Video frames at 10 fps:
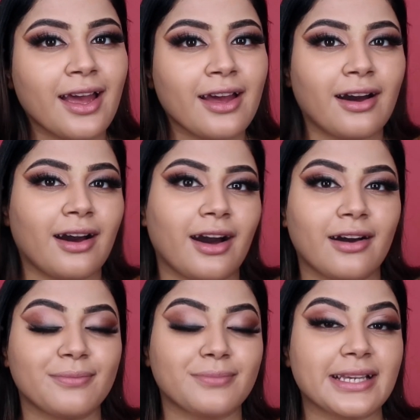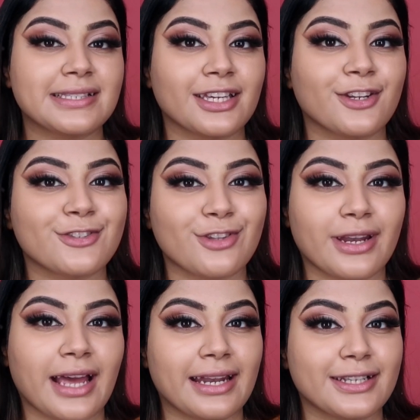my skin is not
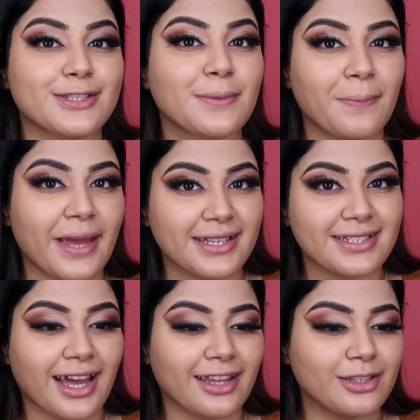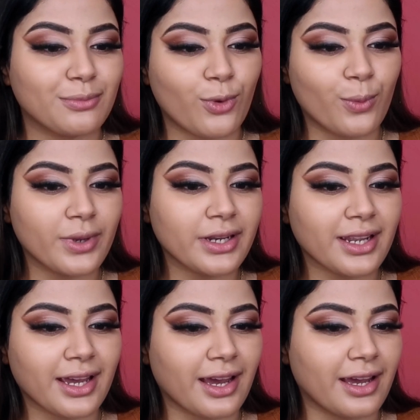at its best at the moment,
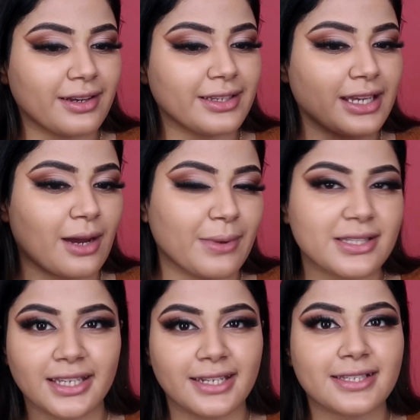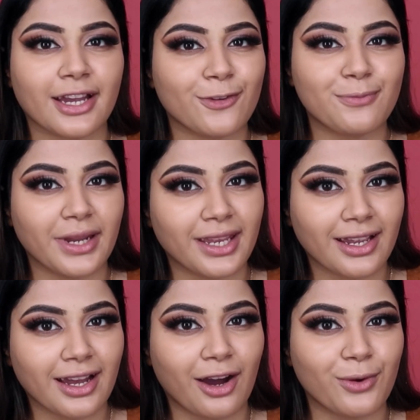and yeah, my skin is kind of breaking
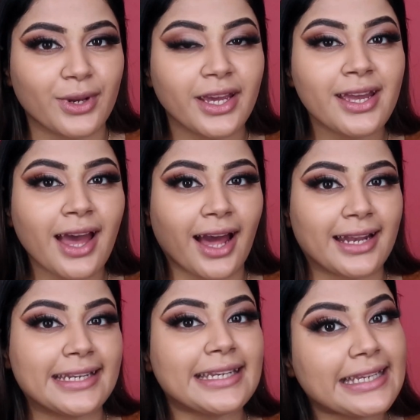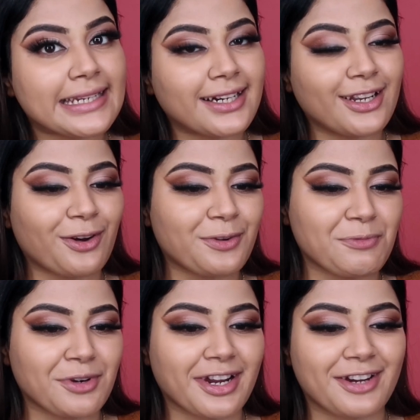out and I need a lot
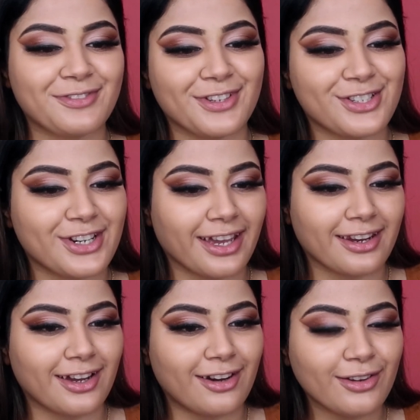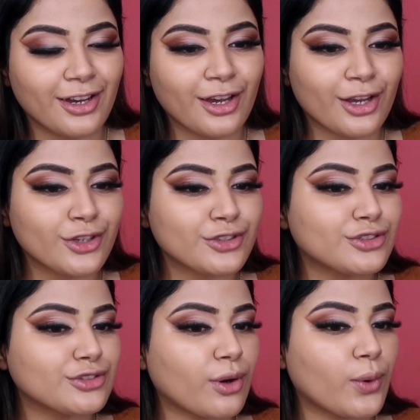more coverage right now.
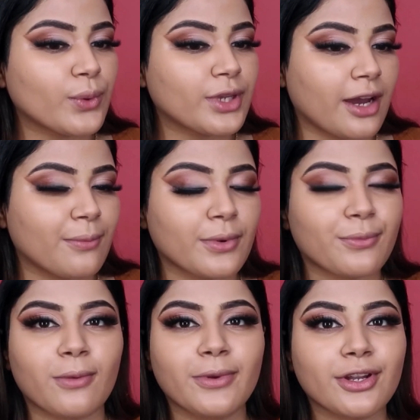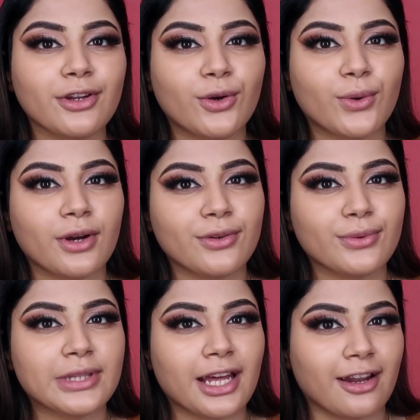So yeah, I'm probably gonna go out
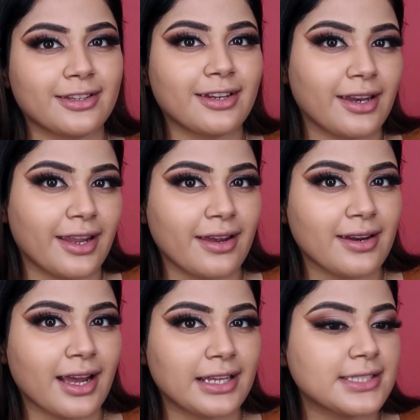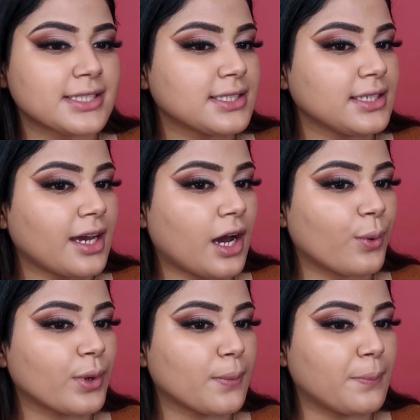with another layer and see how
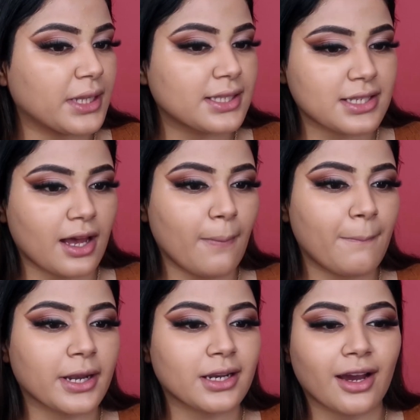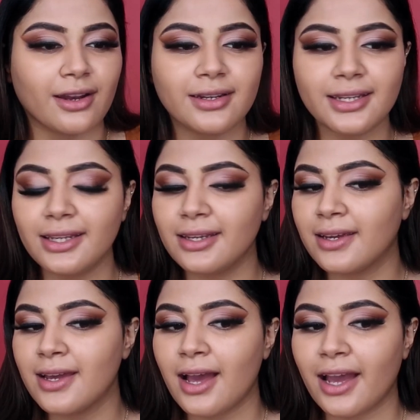it builds up. But currently
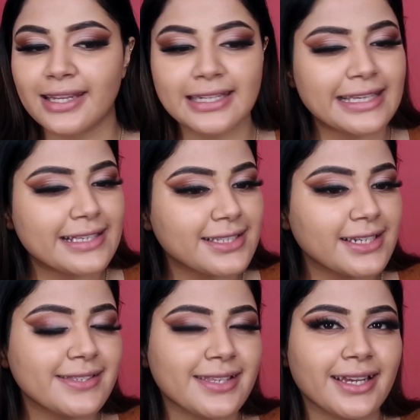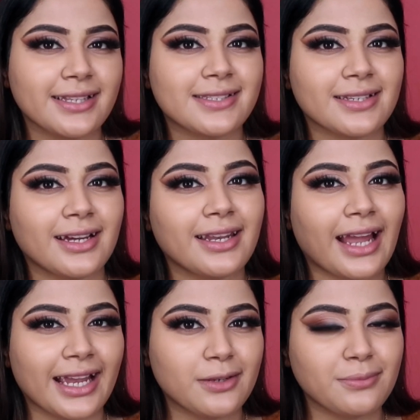I can easily say it's a
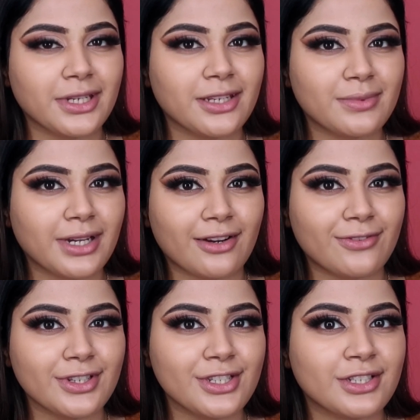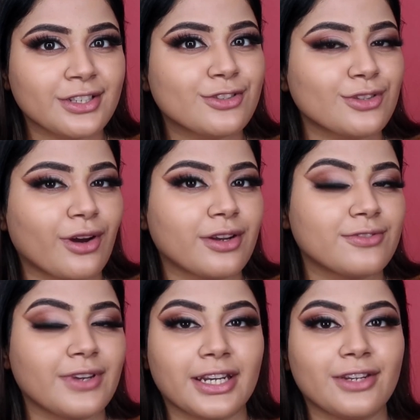light medium coverage. It's not
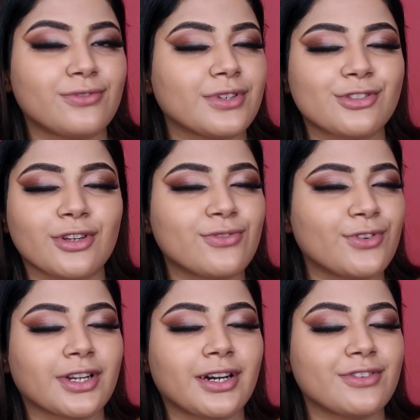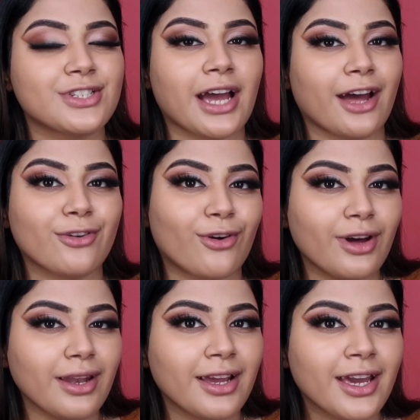full coverage at
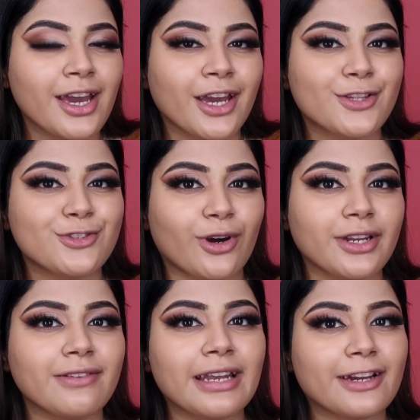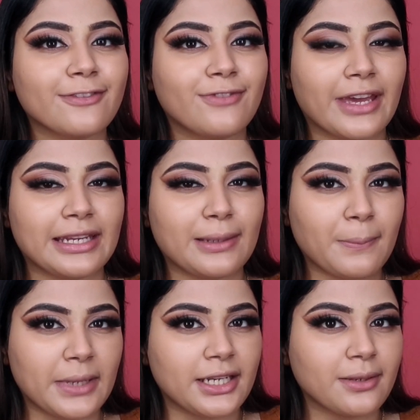all. It's not even like a very
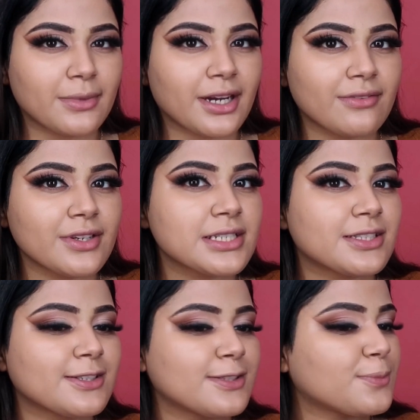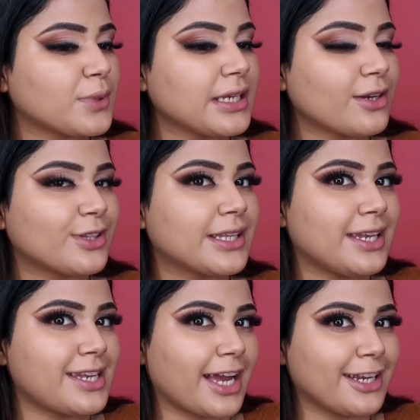medium coverage. It's pretty on the
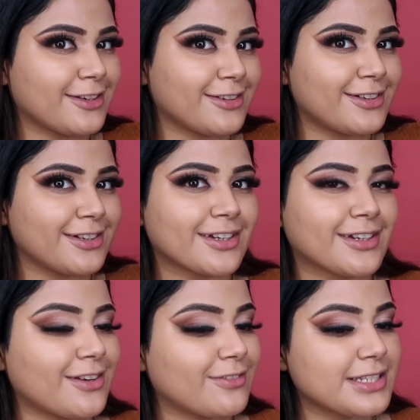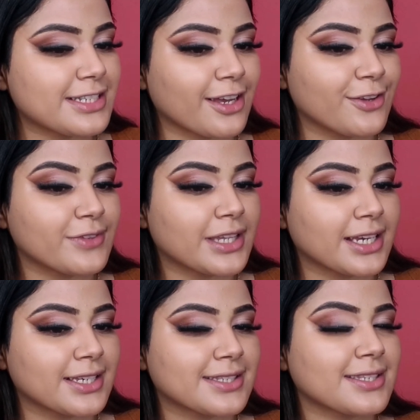lighter coverage side of
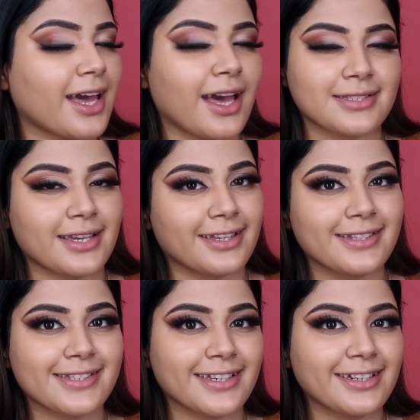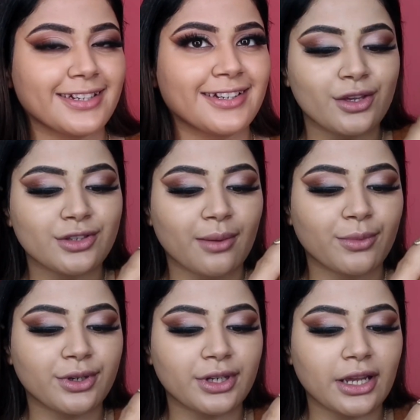things, as I can see. So I'm
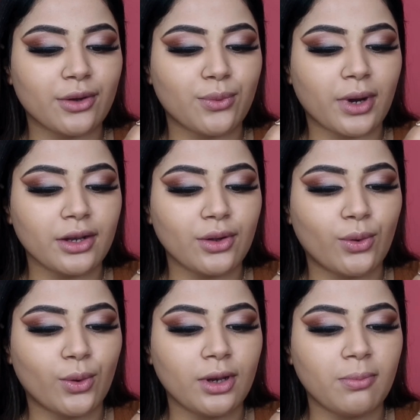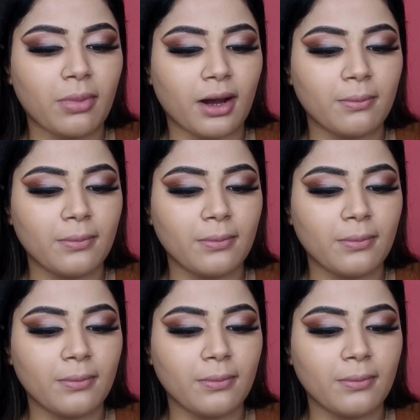gonna take one whole pump